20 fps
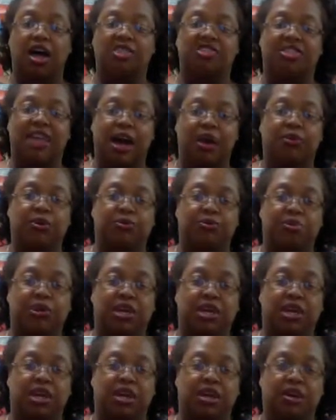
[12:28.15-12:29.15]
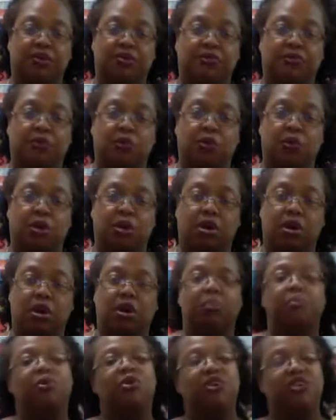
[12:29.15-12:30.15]
that would be
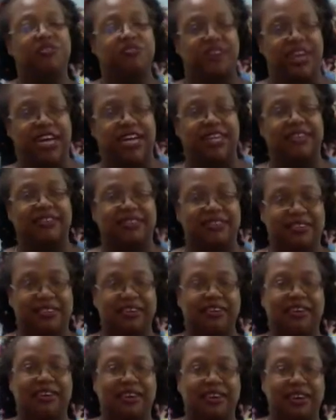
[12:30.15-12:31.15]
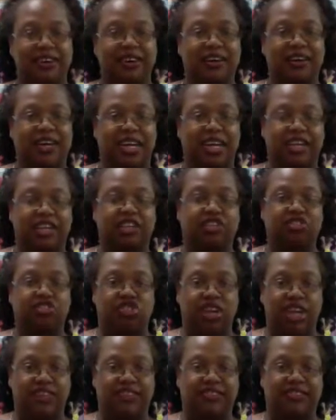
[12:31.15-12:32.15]
for more advanced English
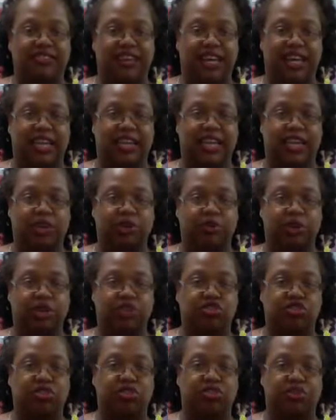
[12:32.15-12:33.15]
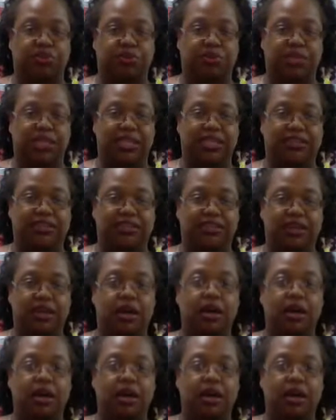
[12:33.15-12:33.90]
as a second language students